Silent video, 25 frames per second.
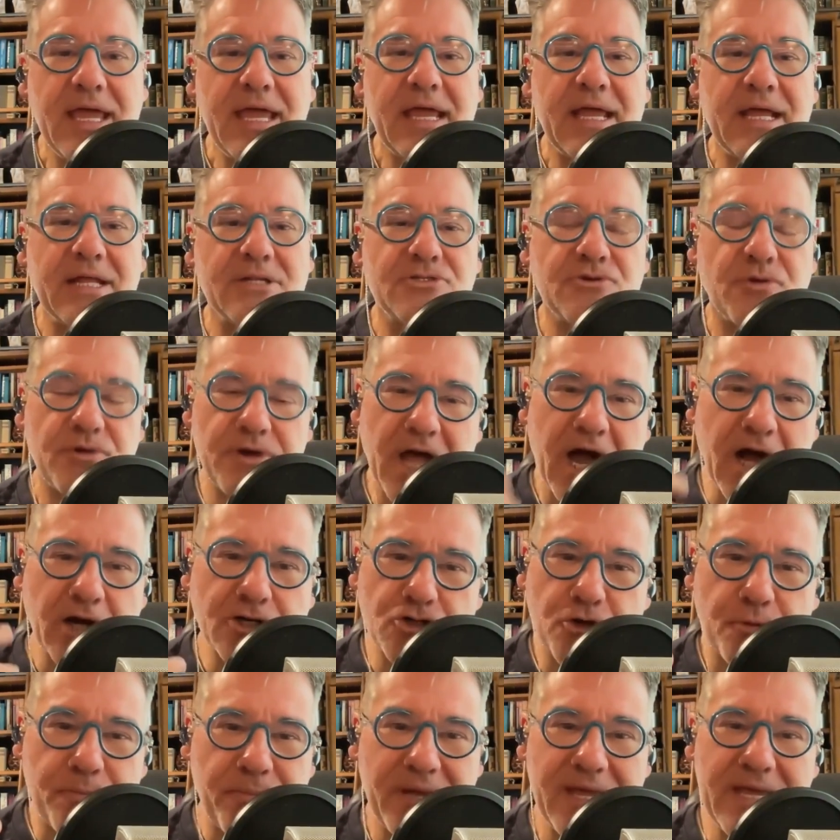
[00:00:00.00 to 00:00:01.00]
And so
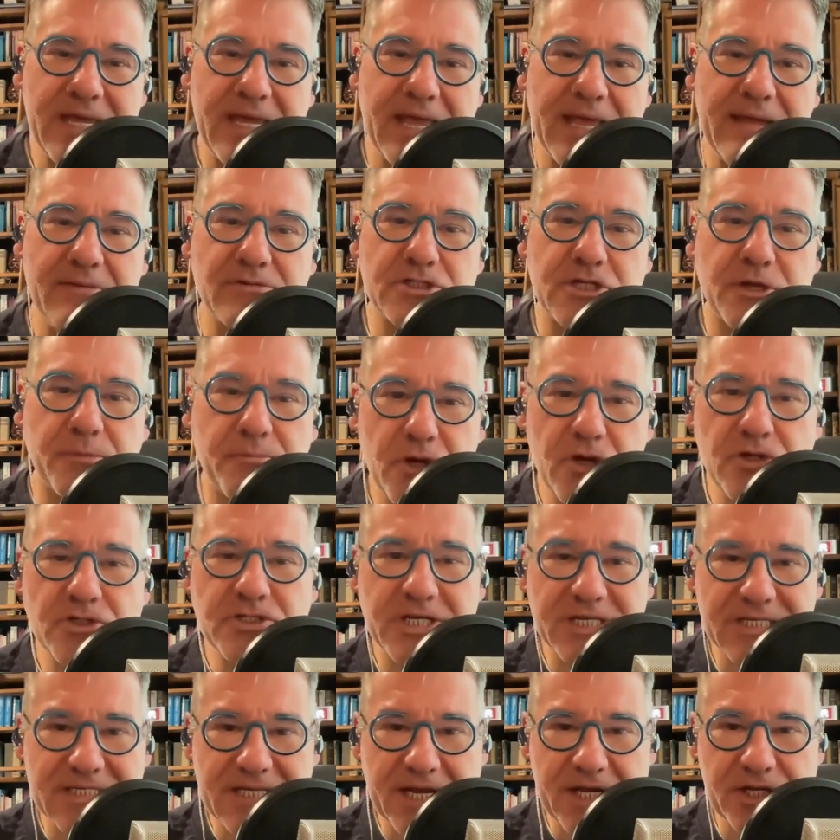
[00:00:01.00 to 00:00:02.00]
Dr. P, he was a
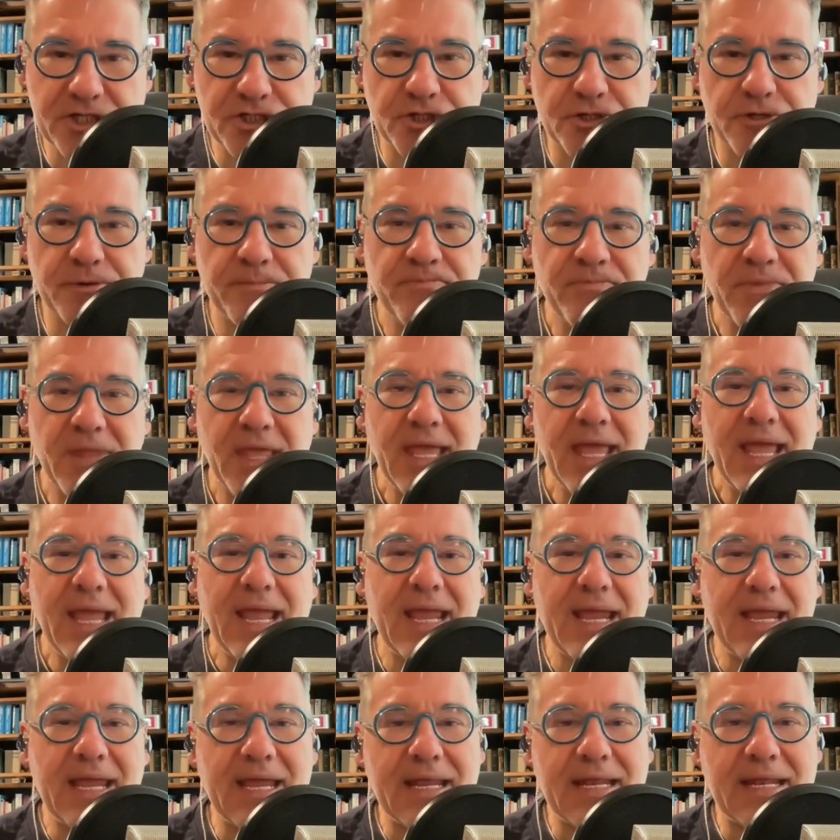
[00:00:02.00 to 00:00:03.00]
music teacher,
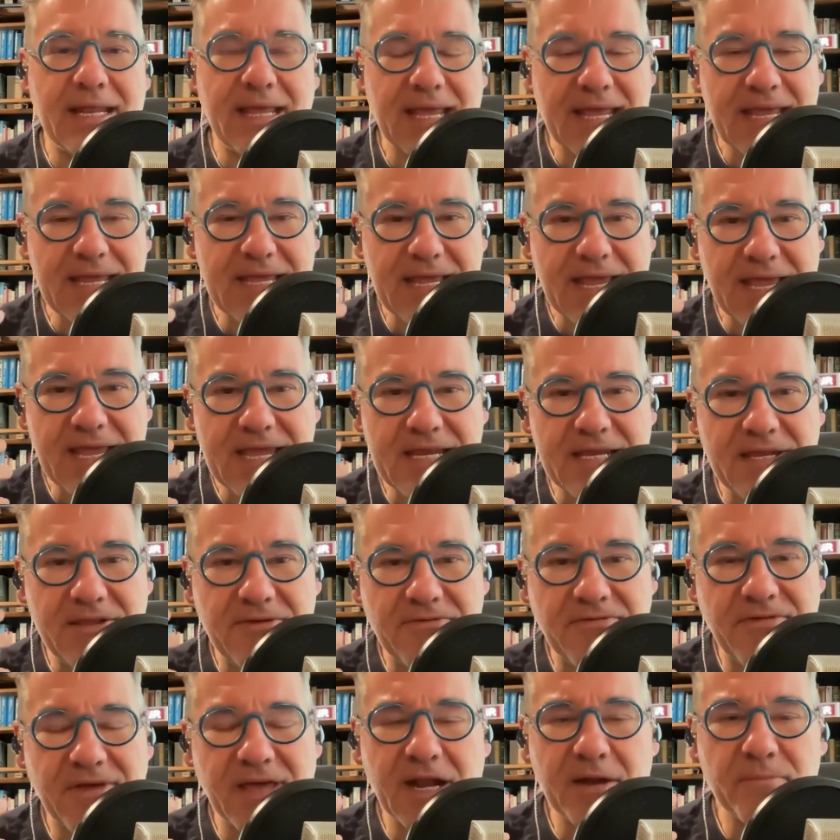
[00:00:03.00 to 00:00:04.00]
and he
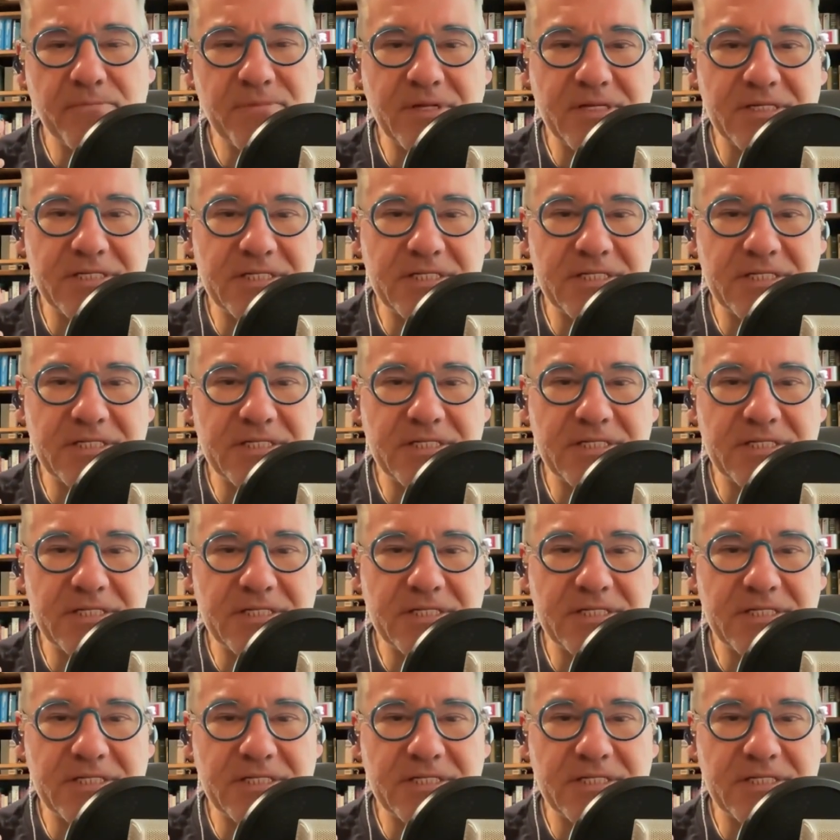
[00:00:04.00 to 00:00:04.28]
developed a